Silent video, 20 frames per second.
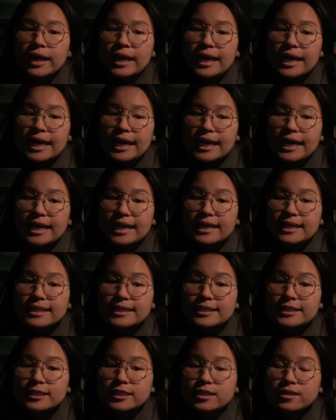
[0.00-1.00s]

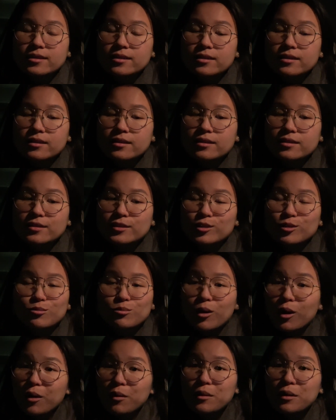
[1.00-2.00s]
And
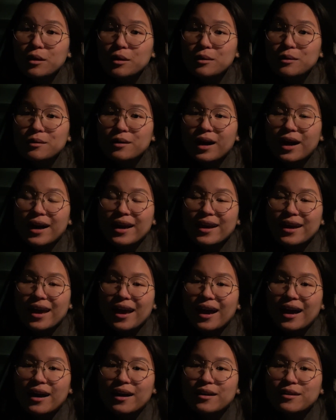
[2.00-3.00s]
tomorrow I
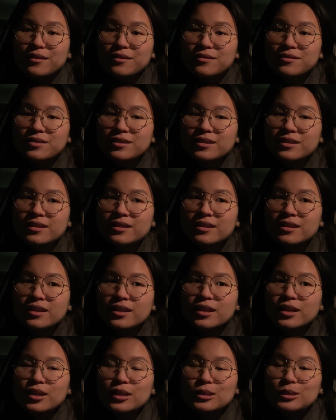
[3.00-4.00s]
have
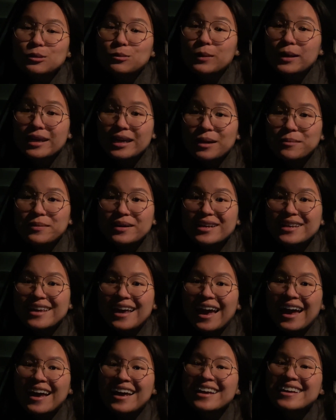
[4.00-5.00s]
to wake up
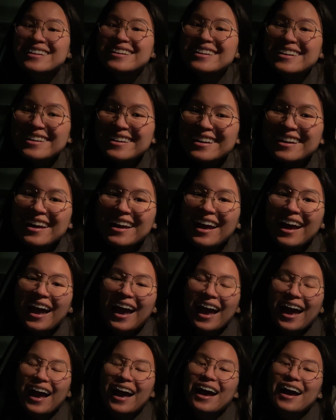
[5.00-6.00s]
again
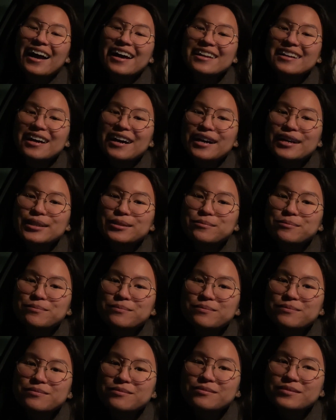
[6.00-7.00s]
at
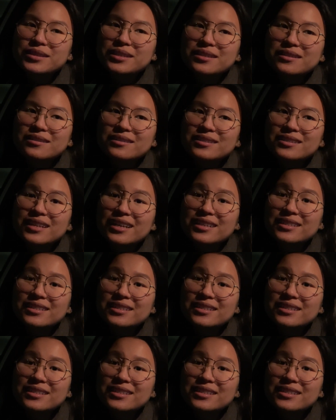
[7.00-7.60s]
6